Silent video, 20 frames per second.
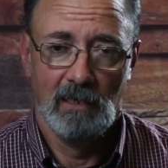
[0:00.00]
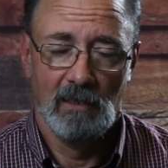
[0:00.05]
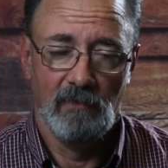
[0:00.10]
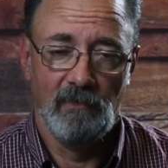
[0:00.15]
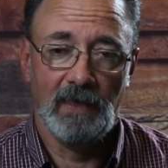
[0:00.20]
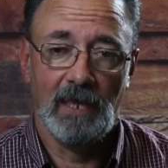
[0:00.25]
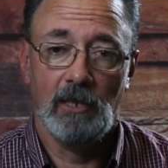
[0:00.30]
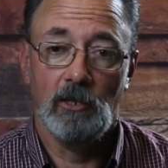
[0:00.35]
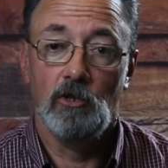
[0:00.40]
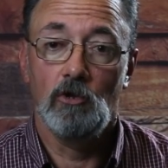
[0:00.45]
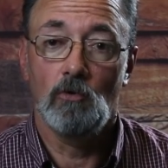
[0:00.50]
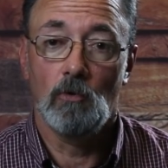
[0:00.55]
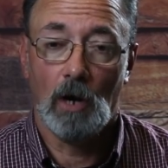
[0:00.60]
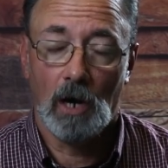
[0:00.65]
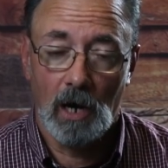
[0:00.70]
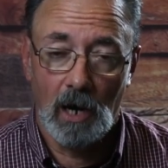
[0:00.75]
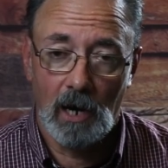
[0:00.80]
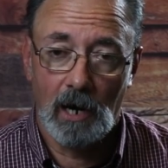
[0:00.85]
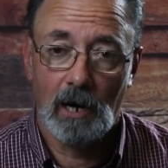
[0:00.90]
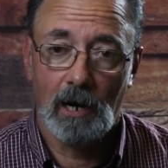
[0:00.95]
then you
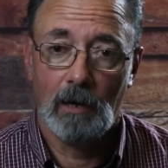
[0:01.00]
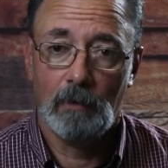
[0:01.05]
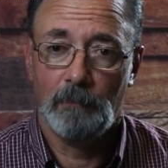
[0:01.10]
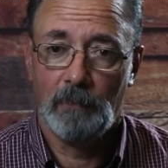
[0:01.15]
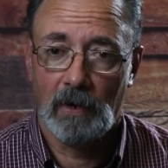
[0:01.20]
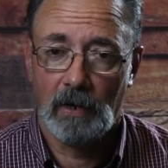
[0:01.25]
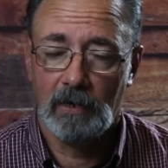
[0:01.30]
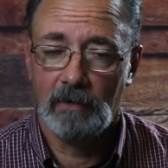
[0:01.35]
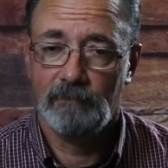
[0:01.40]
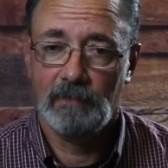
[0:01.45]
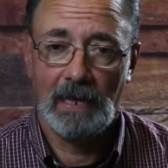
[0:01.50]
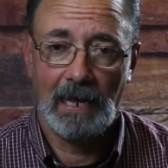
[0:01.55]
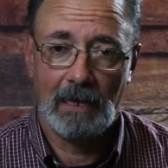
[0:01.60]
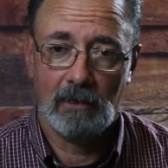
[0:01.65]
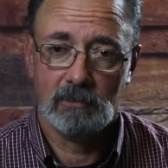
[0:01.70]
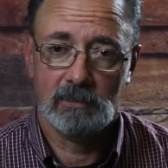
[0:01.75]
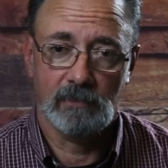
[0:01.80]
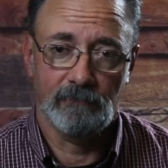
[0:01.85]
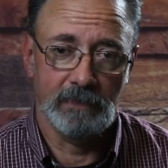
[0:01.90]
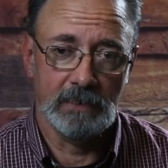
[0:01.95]
are part of the
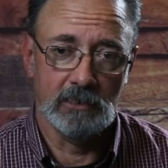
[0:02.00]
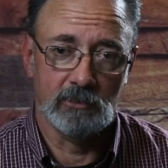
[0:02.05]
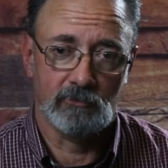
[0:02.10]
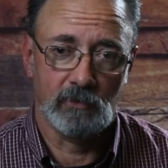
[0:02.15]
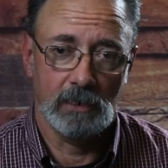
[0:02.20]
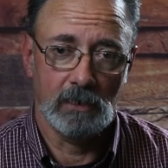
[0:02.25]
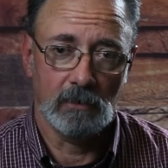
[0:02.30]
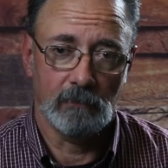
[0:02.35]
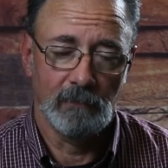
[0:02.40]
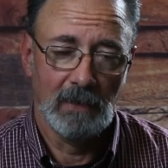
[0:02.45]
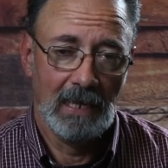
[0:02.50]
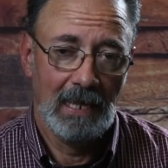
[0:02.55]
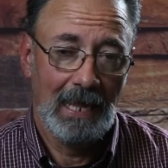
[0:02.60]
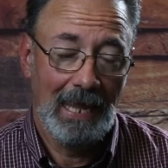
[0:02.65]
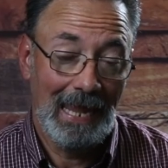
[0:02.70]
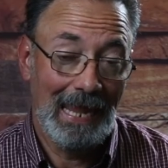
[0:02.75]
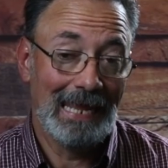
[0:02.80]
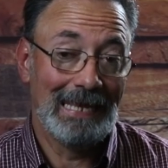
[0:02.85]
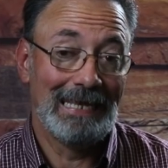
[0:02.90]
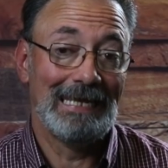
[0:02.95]
house of Israel.
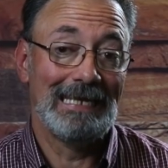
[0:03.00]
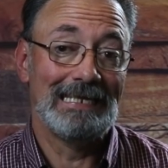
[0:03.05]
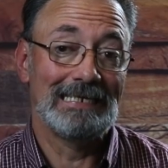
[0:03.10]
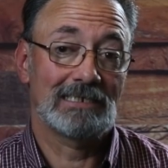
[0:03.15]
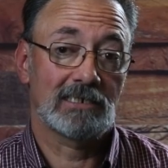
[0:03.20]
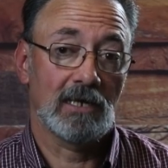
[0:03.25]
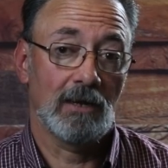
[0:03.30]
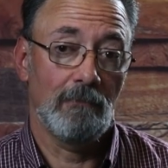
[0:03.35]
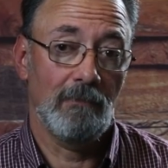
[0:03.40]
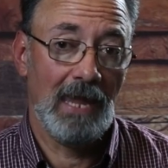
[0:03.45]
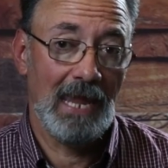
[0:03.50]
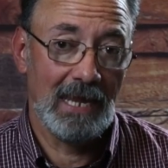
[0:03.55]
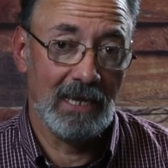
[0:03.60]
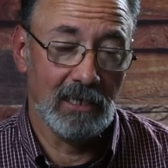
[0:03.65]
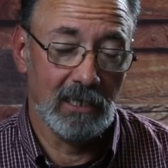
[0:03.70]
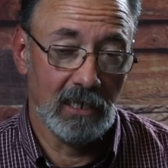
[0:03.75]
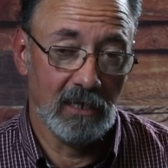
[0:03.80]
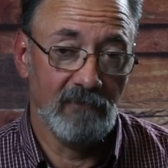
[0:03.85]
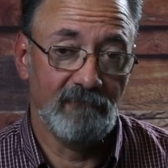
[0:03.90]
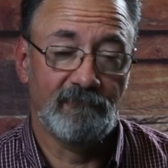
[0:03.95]
And it is
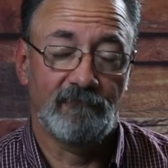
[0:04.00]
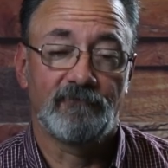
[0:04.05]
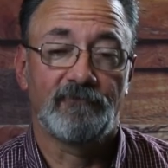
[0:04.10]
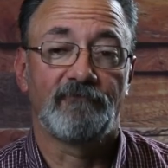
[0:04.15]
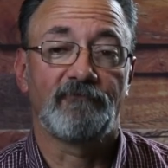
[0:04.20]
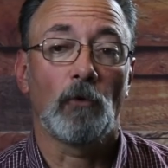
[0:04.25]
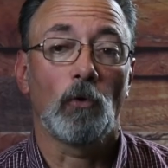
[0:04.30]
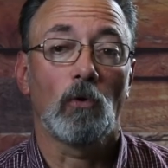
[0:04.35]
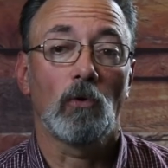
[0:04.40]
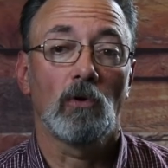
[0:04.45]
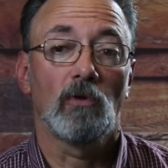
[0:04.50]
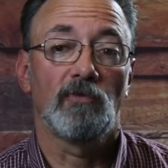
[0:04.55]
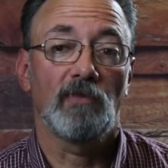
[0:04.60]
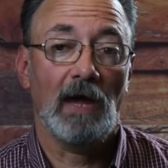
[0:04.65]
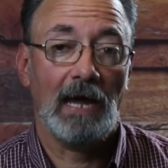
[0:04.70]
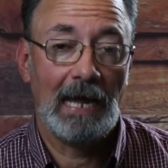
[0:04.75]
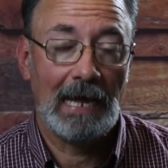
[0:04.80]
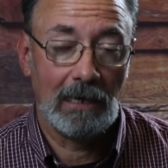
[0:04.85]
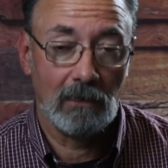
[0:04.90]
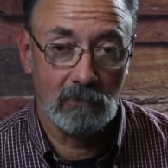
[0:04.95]
commanded for
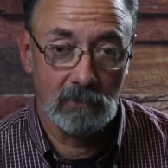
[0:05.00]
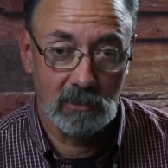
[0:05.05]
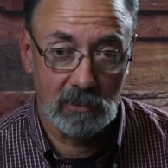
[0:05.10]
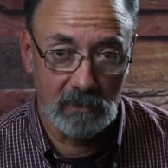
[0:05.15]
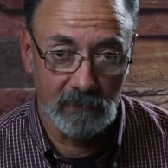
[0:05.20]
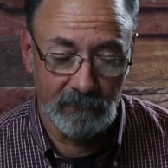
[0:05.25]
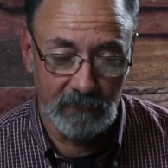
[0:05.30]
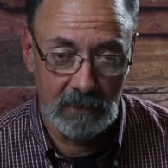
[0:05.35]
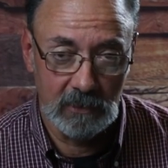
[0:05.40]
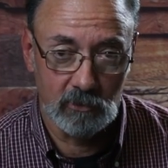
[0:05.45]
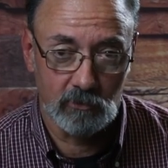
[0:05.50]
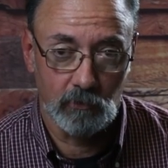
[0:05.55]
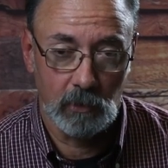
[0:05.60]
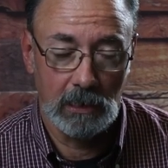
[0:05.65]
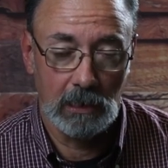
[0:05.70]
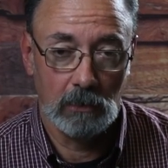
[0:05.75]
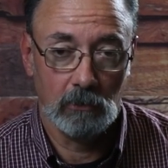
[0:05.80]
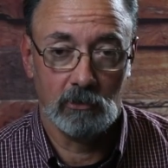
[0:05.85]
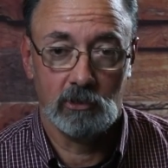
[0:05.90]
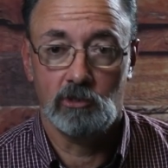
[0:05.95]
the house of
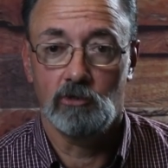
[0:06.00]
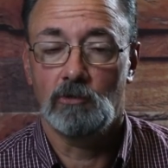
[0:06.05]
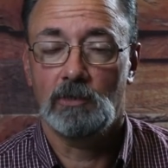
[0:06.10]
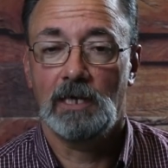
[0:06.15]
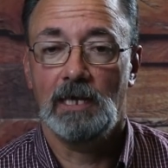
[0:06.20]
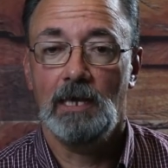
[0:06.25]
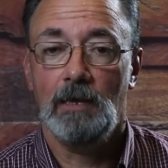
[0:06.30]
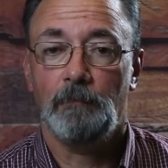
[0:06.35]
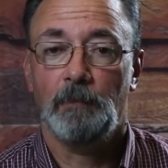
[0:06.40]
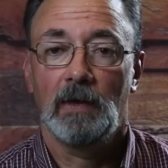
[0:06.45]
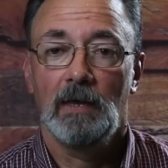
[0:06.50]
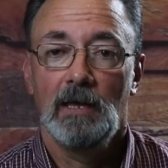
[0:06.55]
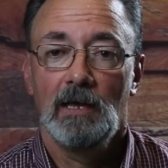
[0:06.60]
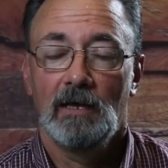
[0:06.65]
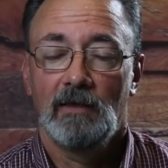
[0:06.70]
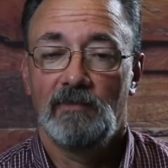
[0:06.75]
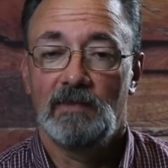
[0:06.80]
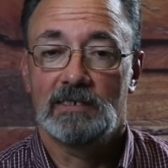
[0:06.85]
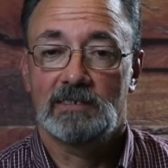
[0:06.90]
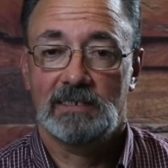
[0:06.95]
Israel to keep
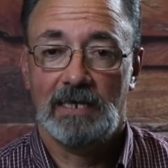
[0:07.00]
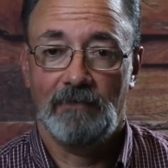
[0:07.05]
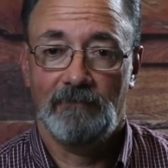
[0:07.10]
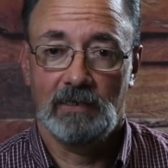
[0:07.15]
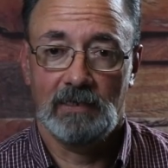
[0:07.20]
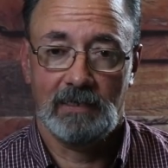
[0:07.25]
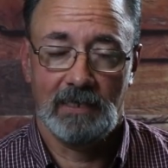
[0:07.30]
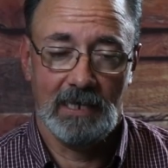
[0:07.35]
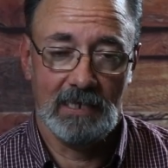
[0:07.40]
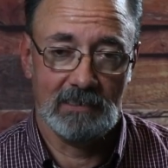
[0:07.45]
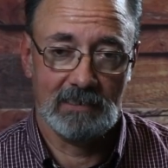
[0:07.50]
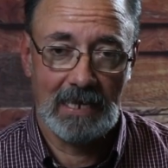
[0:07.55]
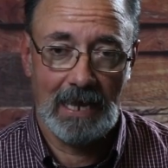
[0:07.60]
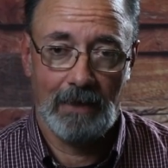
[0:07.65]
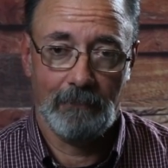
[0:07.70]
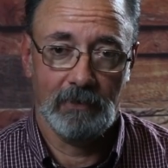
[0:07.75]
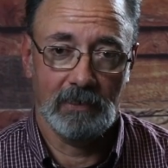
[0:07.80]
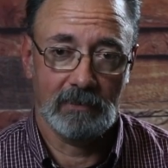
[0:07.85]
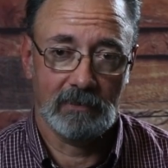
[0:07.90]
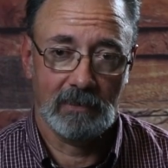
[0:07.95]
the seventh-day
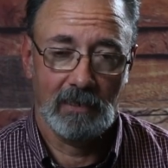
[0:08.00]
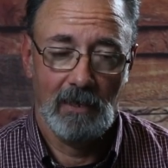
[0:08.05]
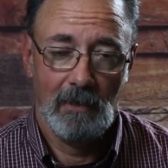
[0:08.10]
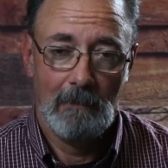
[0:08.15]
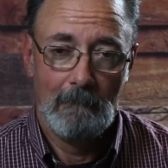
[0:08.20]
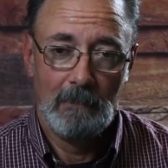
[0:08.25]
Sabbath